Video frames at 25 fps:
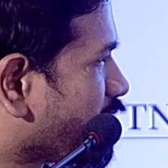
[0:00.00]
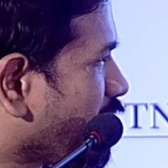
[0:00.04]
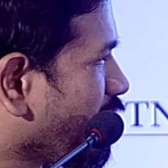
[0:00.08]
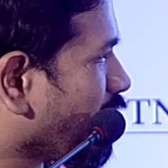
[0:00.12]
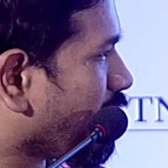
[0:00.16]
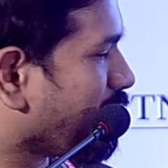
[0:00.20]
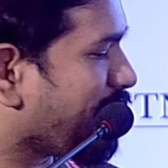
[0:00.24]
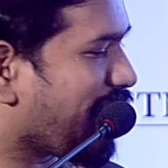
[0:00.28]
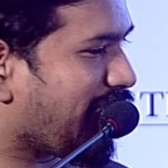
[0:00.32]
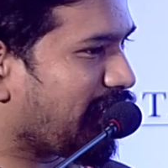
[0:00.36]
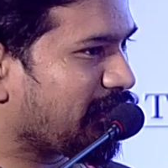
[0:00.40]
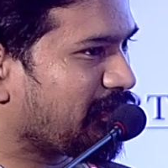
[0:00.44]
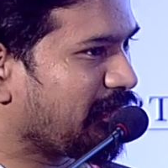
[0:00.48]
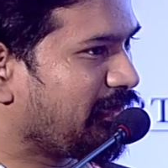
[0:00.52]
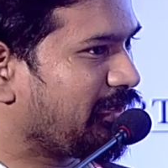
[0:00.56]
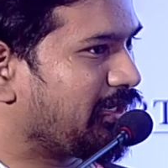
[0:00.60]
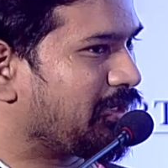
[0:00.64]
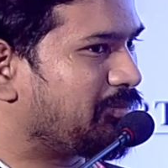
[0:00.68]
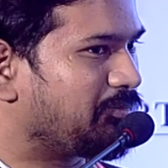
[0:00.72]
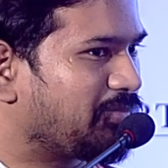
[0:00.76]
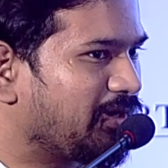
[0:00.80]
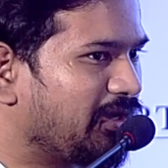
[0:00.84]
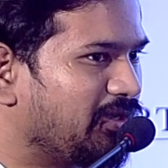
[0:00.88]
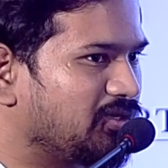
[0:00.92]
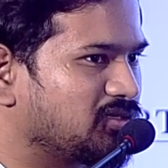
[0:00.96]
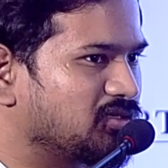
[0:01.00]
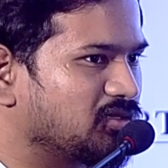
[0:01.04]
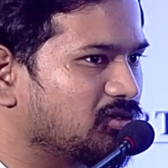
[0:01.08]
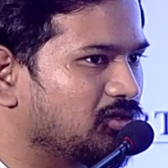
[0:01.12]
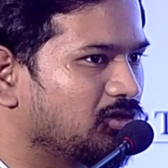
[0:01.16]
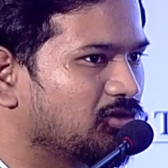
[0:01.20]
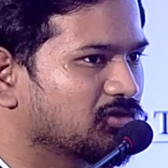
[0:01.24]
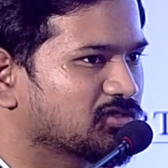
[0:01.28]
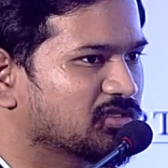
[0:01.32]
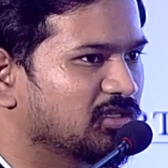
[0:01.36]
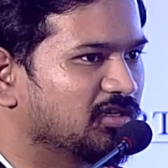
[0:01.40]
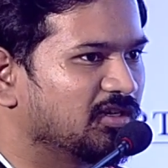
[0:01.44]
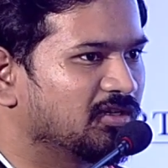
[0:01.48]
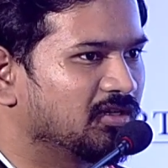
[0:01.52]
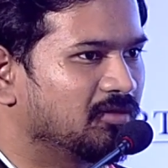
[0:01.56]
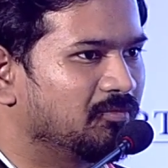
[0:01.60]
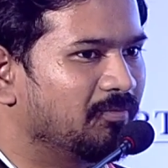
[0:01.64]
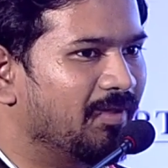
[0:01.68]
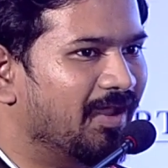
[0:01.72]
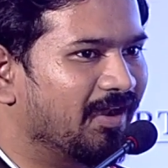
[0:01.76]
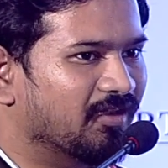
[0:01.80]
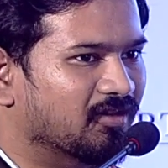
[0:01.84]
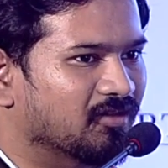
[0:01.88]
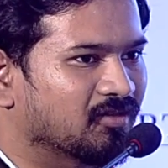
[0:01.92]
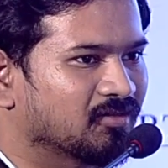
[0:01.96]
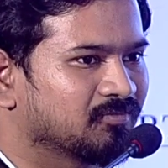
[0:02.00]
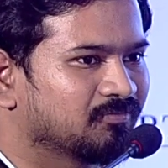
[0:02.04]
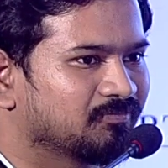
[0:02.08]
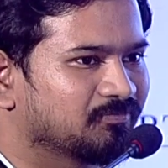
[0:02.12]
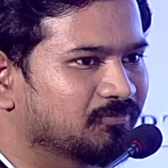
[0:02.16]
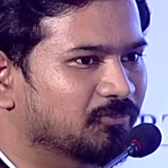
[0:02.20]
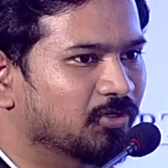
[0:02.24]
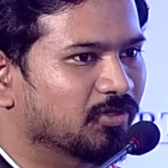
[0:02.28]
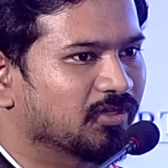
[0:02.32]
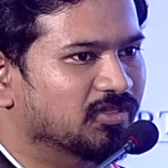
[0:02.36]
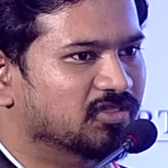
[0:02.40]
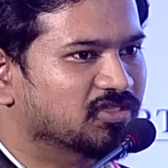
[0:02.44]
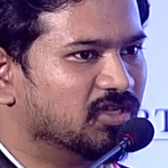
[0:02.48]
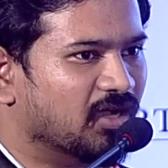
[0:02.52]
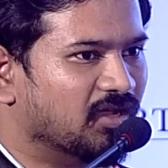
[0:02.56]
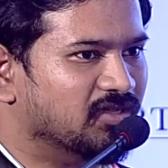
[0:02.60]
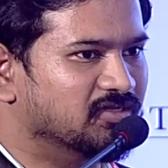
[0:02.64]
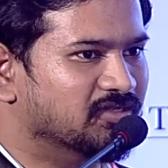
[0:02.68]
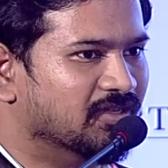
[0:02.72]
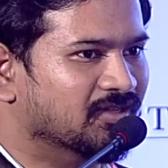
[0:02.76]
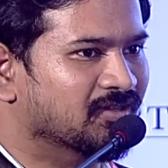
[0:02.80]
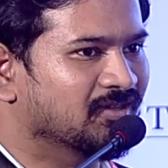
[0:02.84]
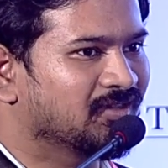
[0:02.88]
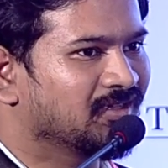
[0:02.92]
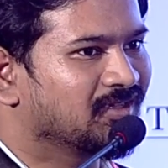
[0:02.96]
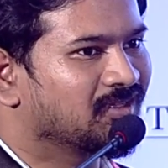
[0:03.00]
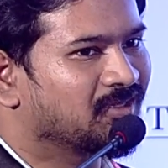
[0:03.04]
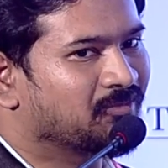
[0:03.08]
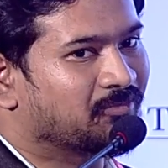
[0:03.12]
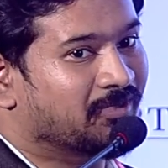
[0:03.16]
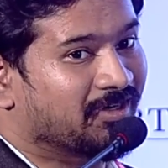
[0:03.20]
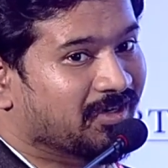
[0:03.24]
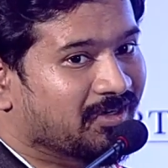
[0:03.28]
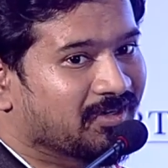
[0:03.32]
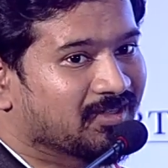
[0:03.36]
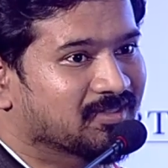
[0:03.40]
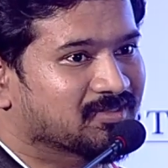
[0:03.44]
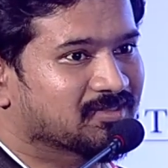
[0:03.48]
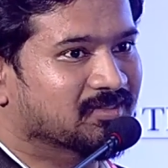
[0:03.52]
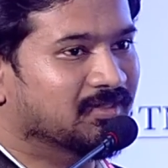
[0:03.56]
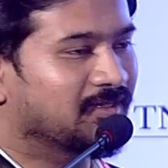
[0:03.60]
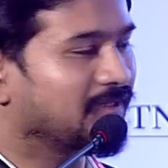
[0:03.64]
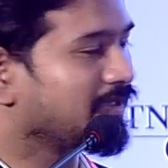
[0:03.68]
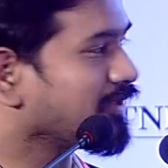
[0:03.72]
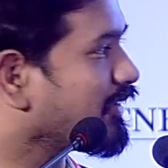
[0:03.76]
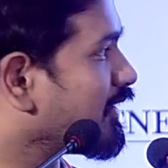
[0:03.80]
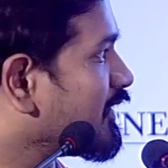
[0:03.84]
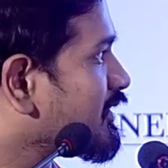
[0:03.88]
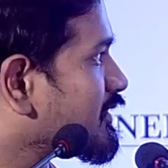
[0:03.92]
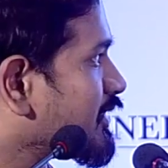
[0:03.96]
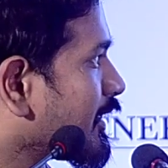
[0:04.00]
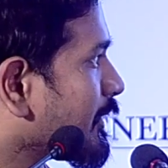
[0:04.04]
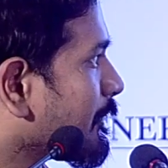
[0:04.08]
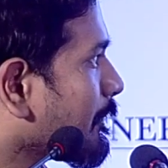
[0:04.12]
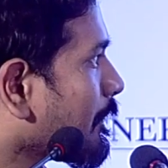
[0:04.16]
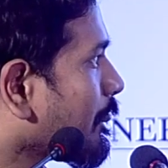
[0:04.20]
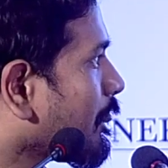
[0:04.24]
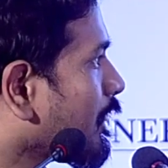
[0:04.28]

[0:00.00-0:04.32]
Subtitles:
your battery temperature looks a little better during charging, but it is still increasing.